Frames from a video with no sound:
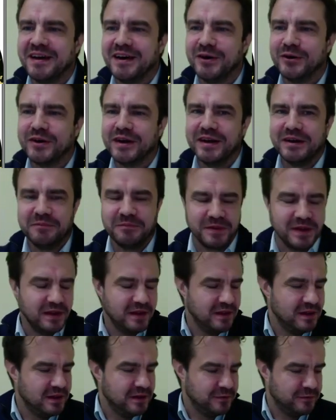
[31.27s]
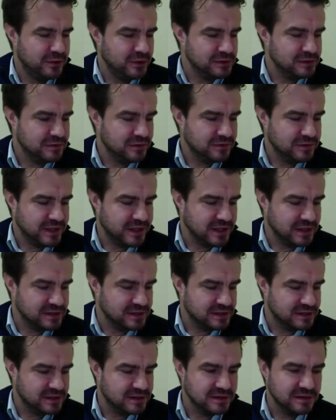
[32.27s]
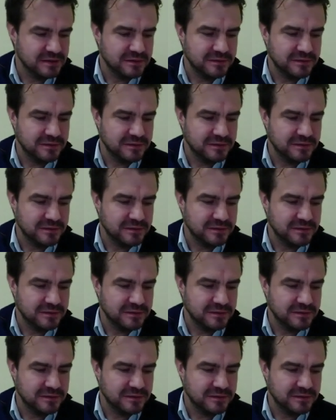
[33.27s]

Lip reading: Okay. First of all, thanks